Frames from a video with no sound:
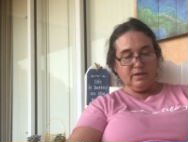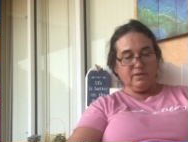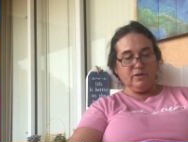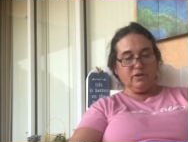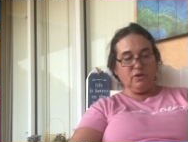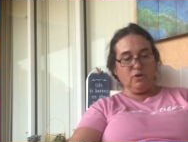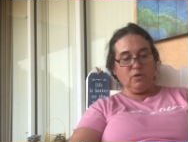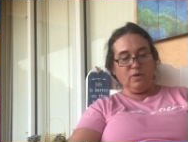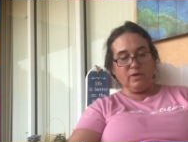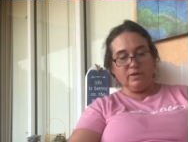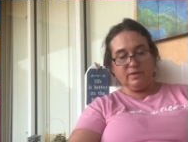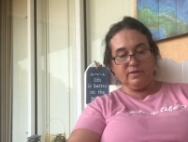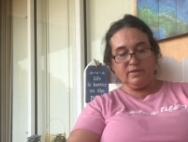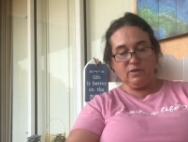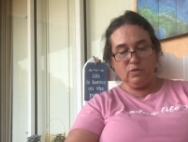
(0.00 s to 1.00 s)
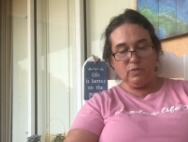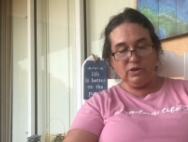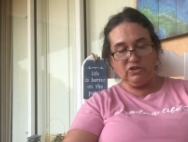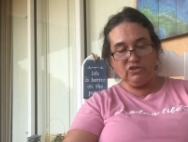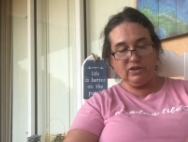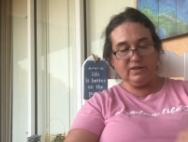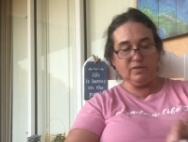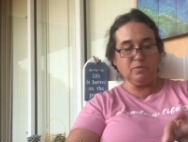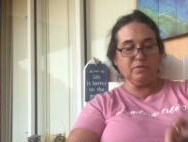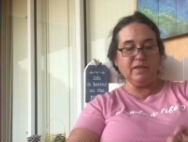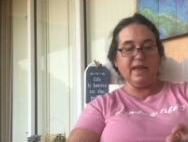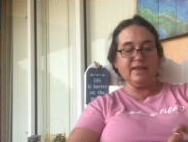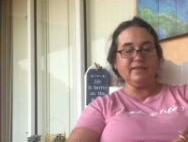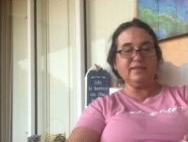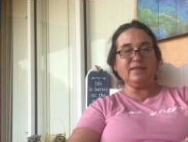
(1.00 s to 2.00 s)
So so we just
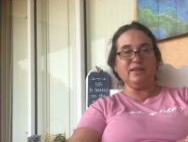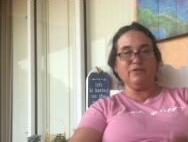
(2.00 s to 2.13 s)
bless the